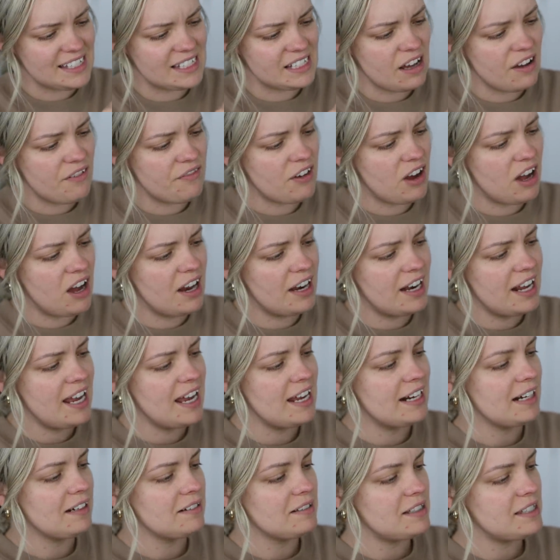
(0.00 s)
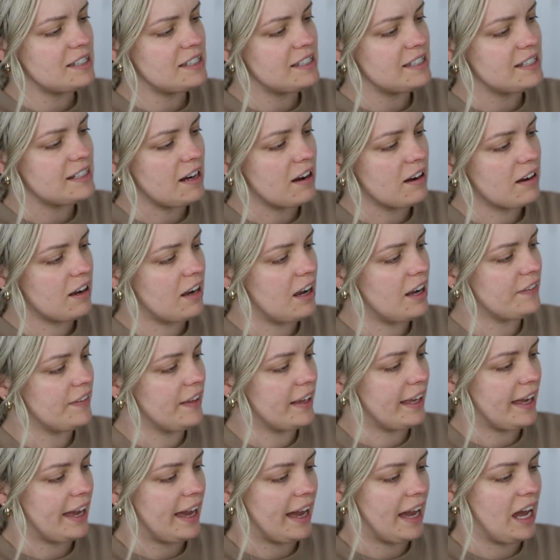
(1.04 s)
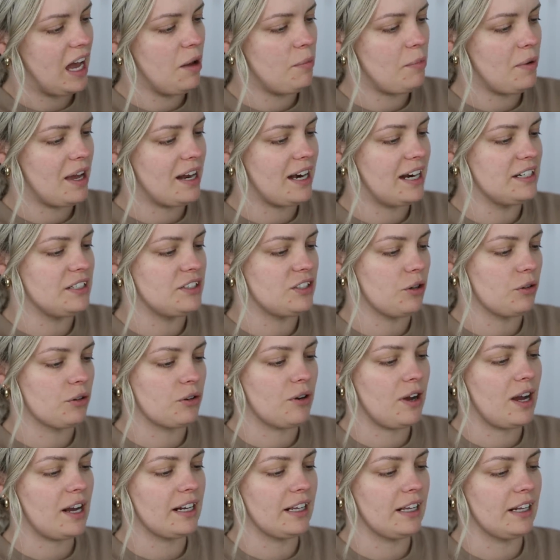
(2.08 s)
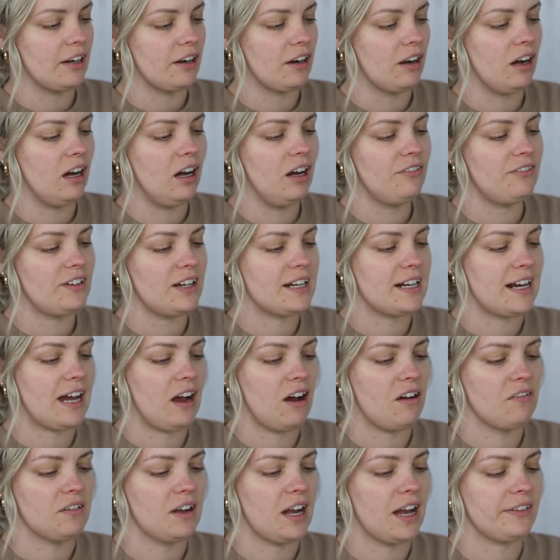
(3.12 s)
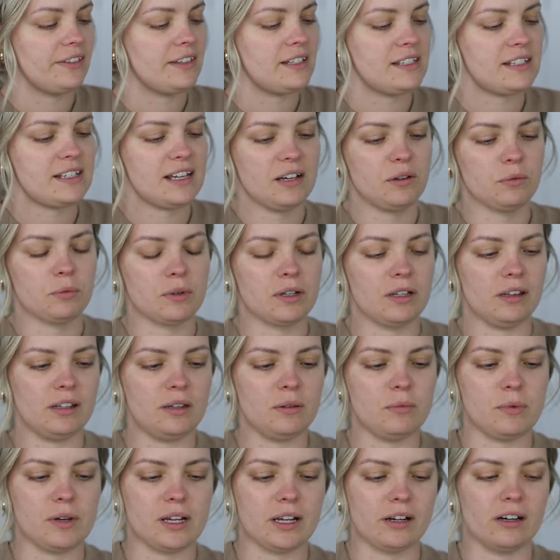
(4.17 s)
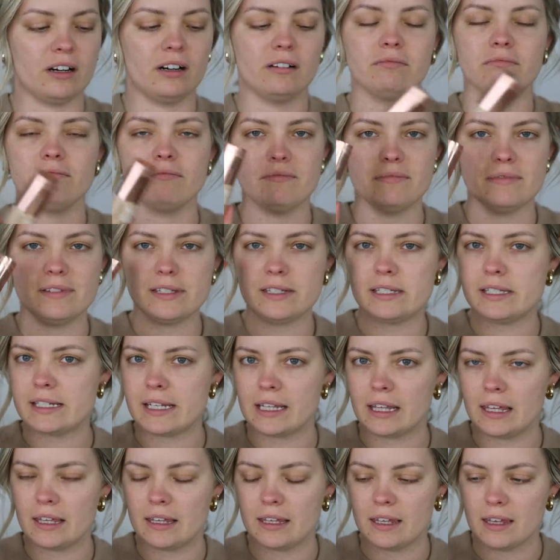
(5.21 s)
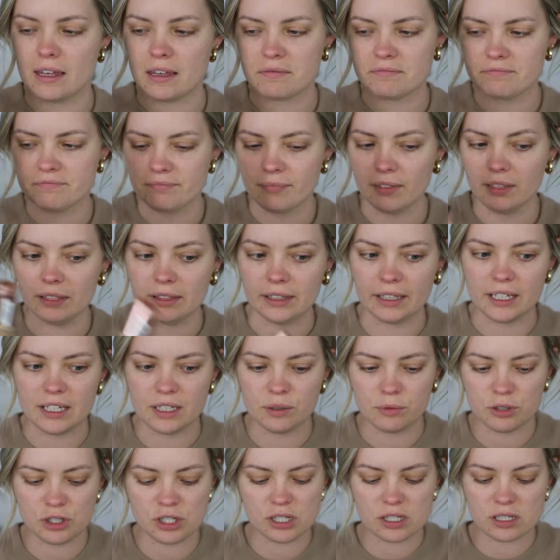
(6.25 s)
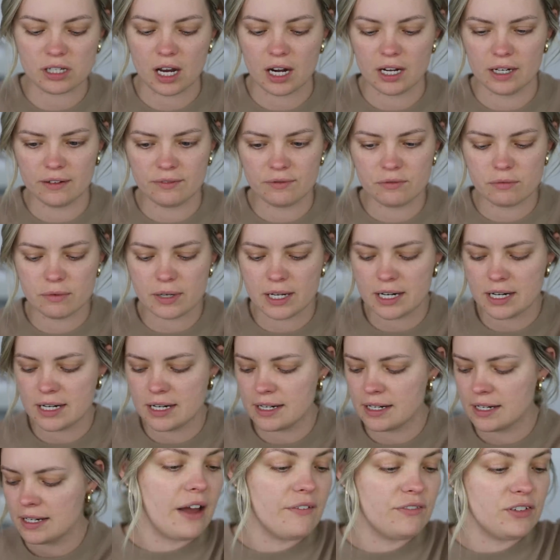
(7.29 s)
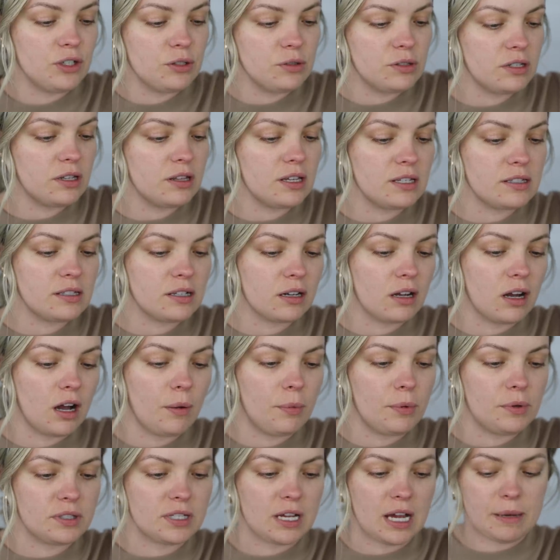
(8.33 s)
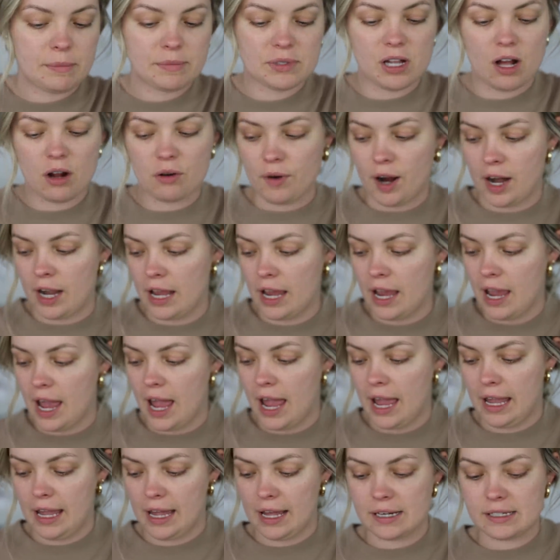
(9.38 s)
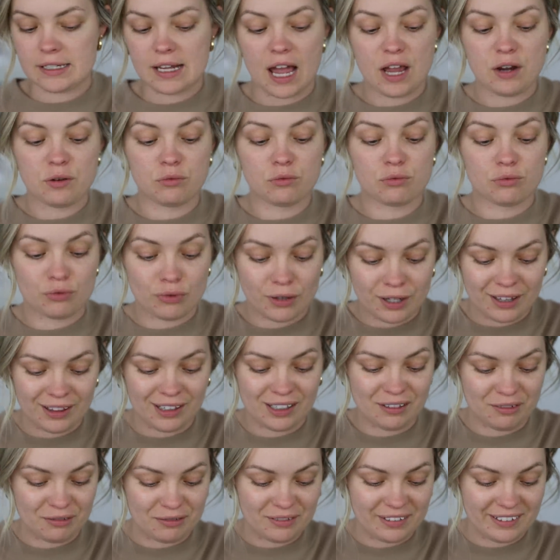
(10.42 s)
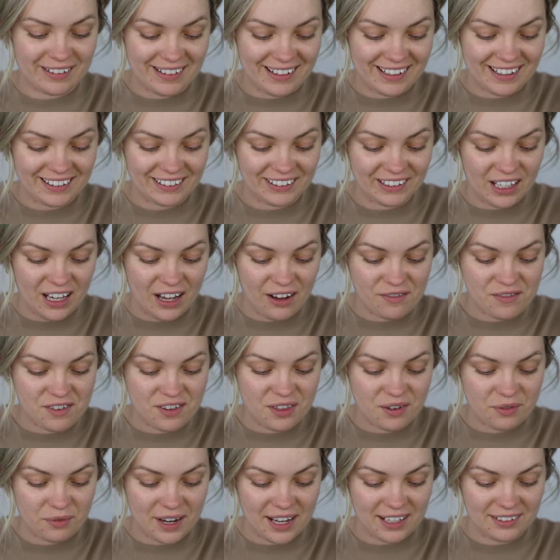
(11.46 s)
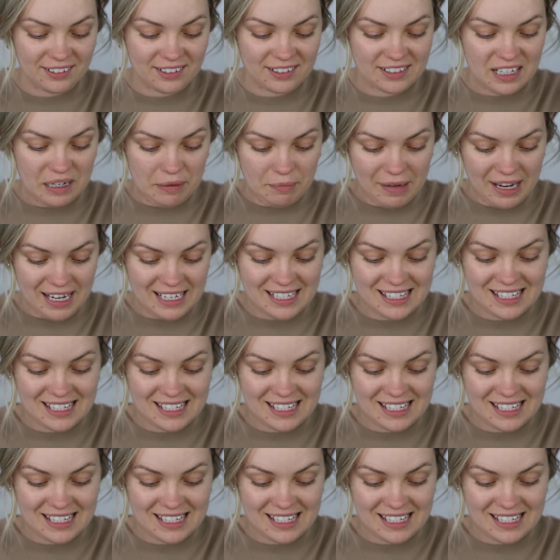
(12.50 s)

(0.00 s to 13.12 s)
stuff on it, and now it's stuck on the cap and I don't know how to get it off, and now I've got this like really weird sticky lid, which is kind of weird. I've used this a couple times already and I really loved the way it looked on my